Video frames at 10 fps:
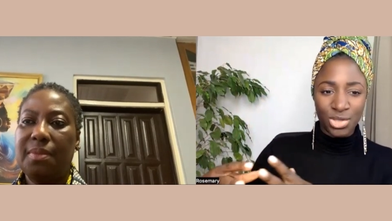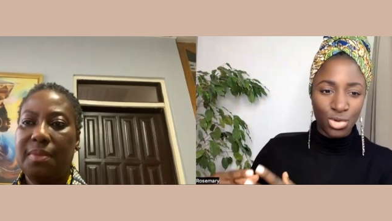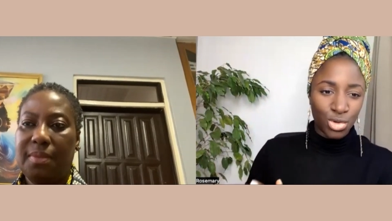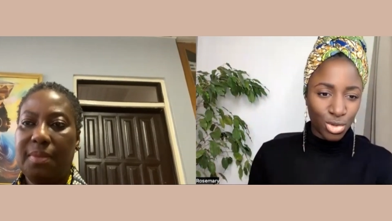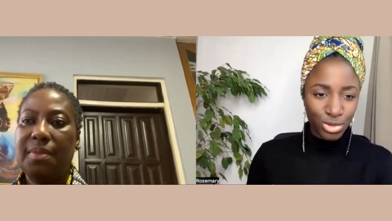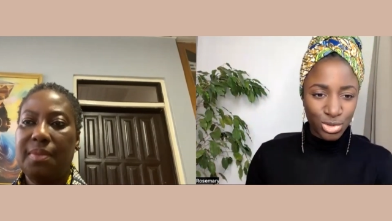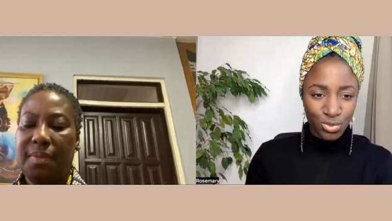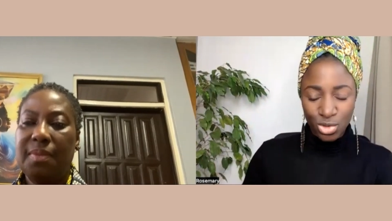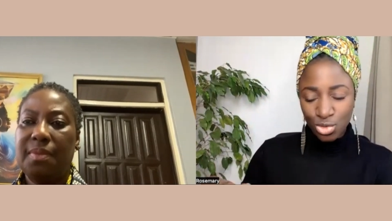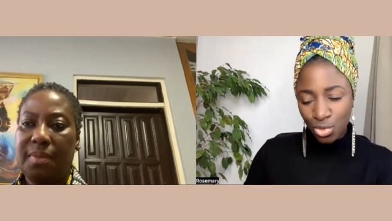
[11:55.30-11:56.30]
Speaker 1: and you're close
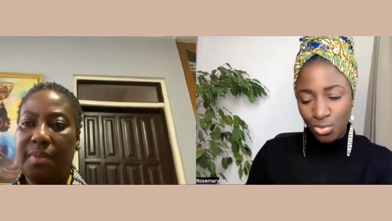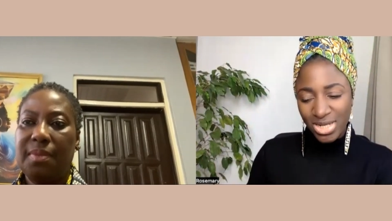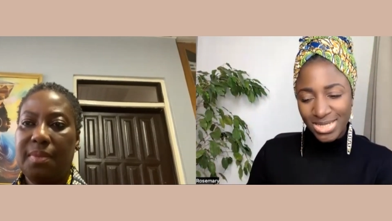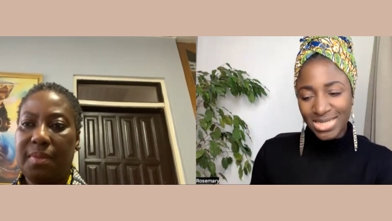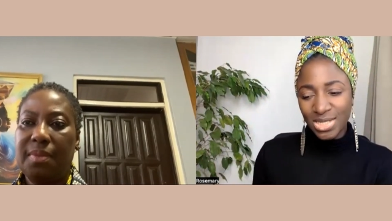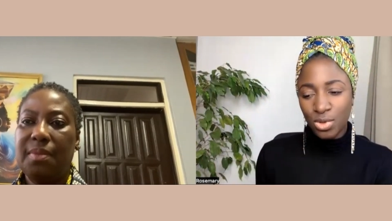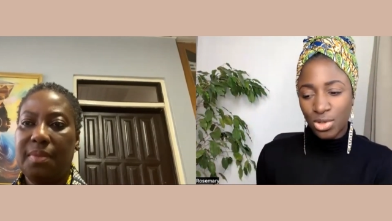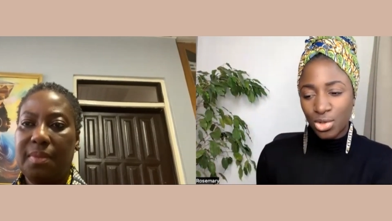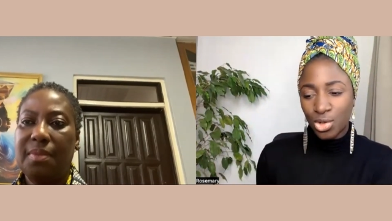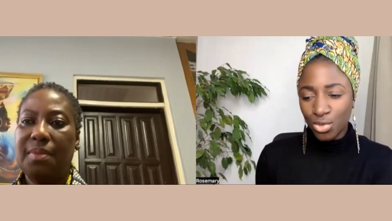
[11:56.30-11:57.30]
to it, you don't really see
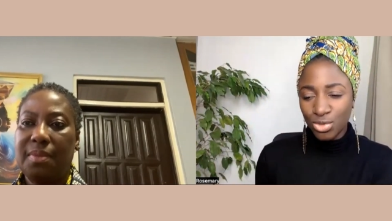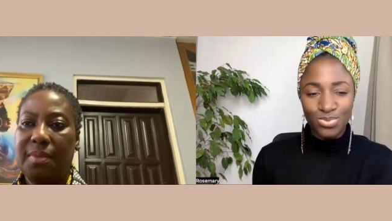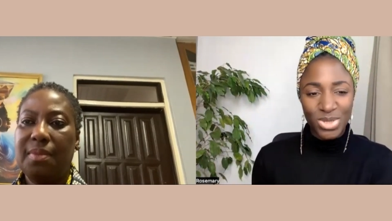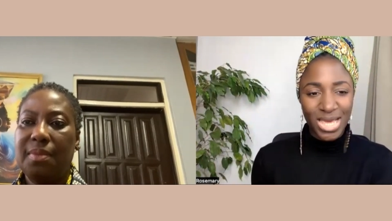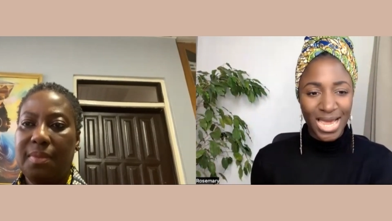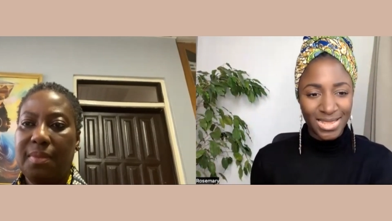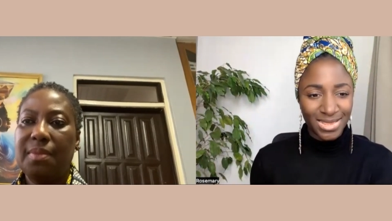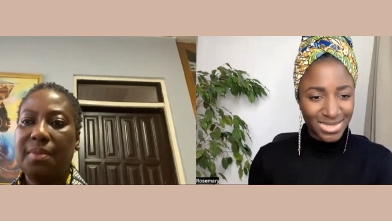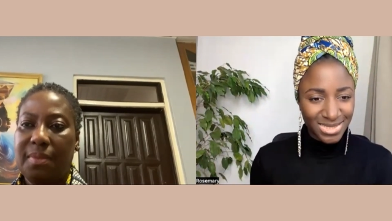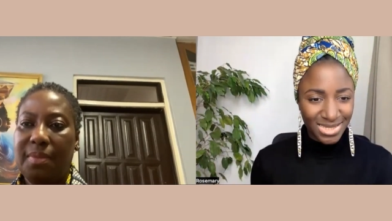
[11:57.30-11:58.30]
what goes on
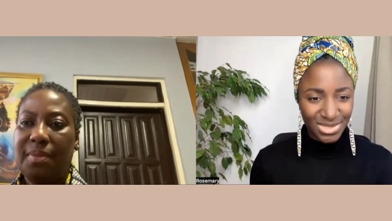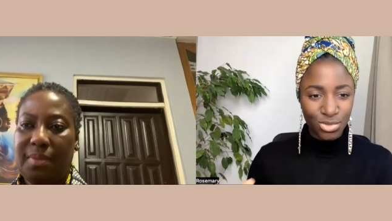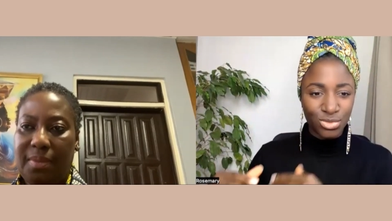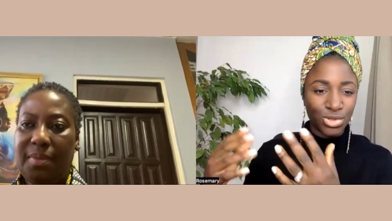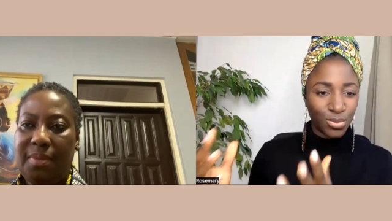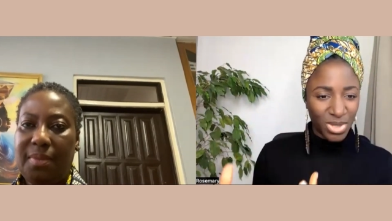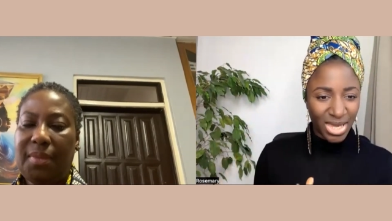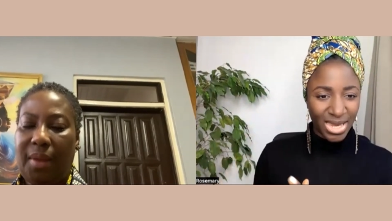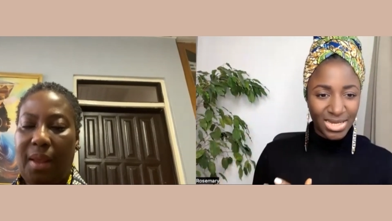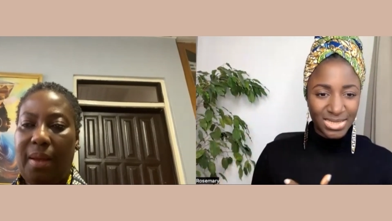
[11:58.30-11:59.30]
behind the scenes.
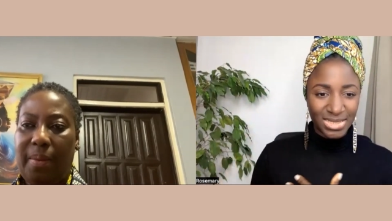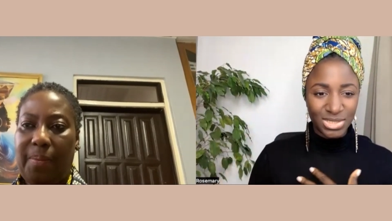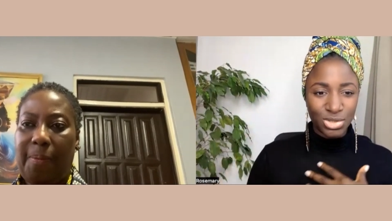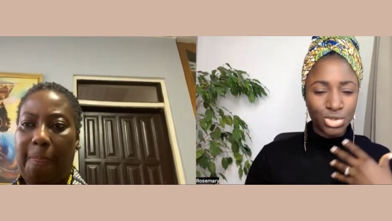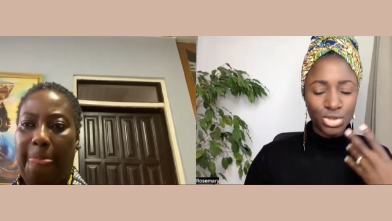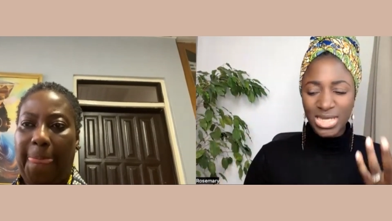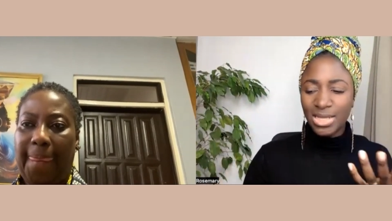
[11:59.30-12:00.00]
Could you